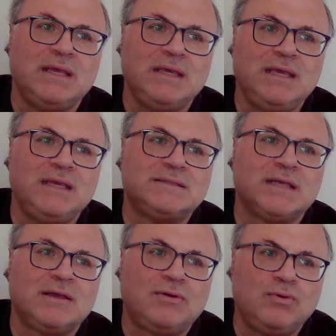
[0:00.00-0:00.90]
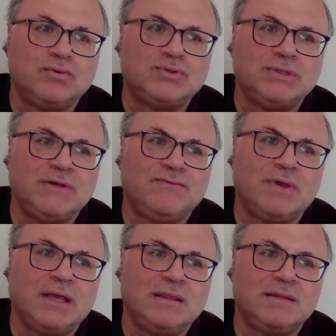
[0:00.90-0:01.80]
he is reclusive
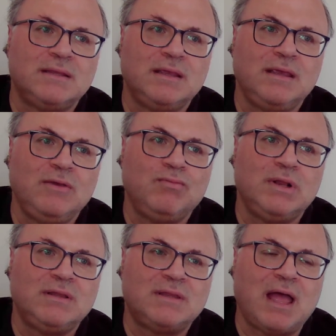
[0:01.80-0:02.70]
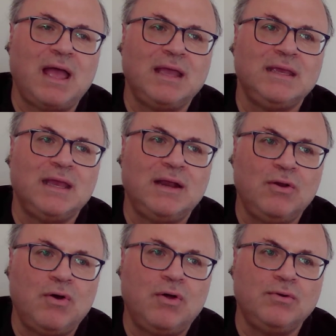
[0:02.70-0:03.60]
and he will die
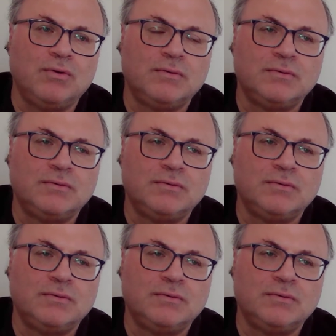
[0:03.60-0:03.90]
alone.